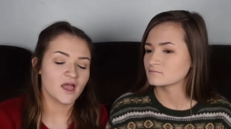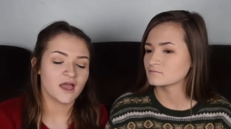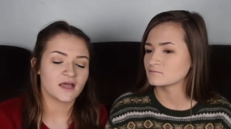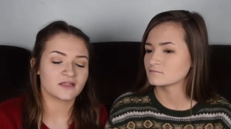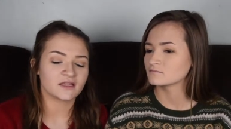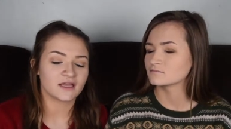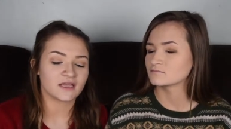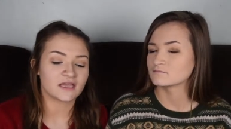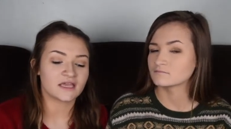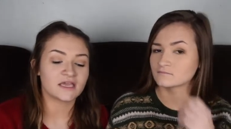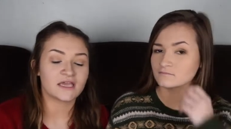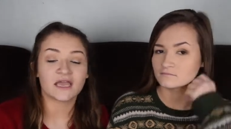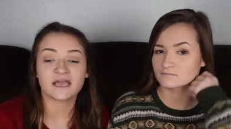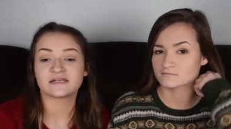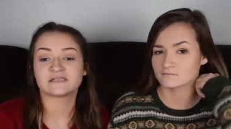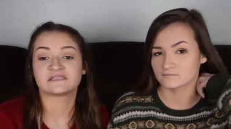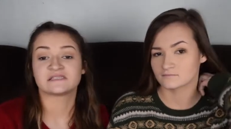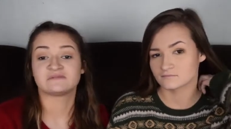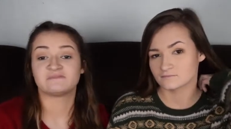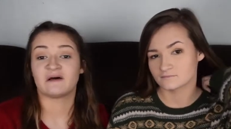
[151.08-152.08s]
Speaker 1: and like he
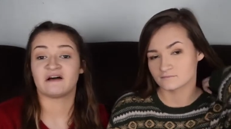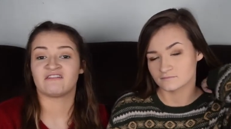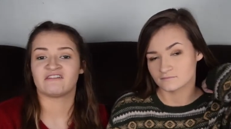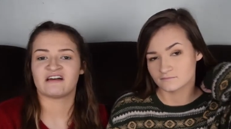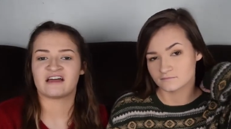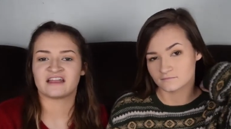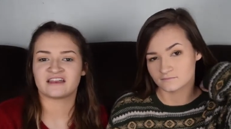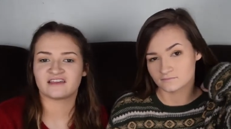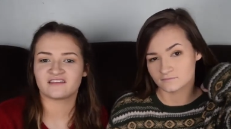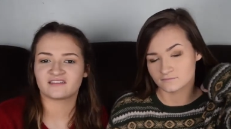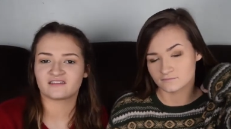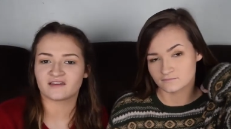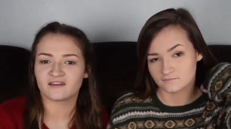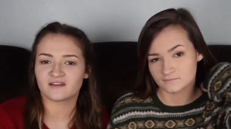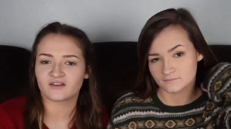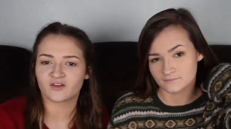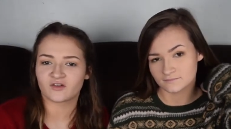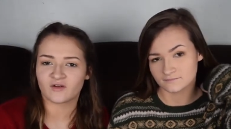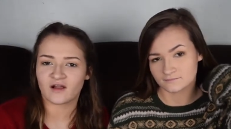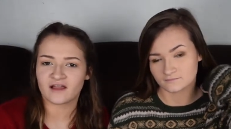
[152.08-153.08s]
can't spell
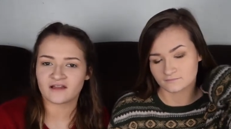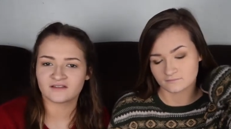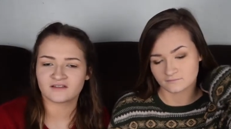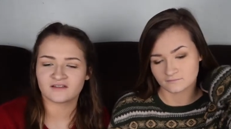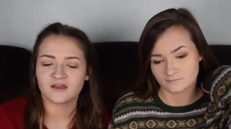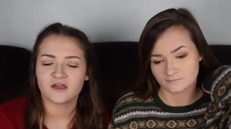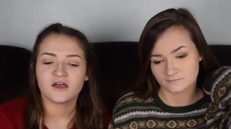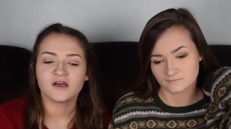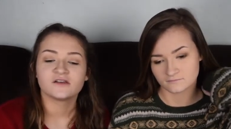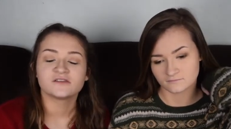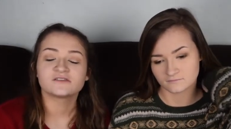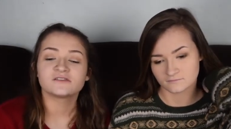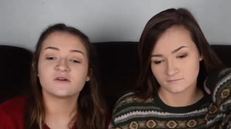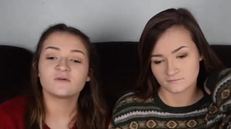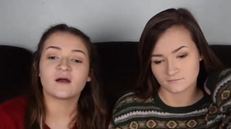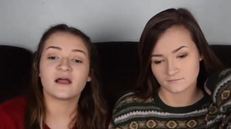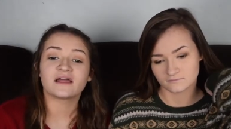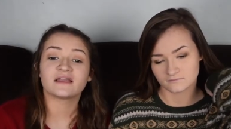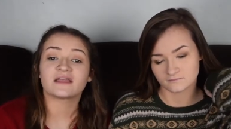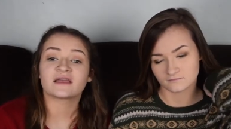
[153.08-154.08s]
anything correct.
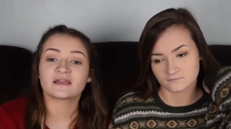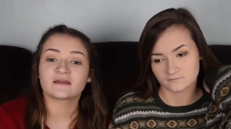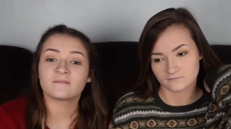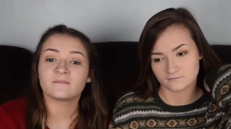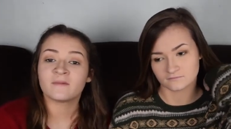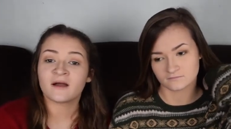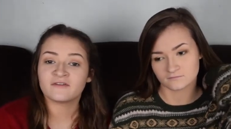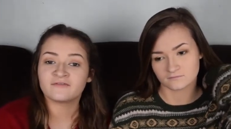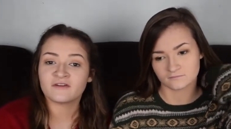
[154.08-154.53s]
So and like my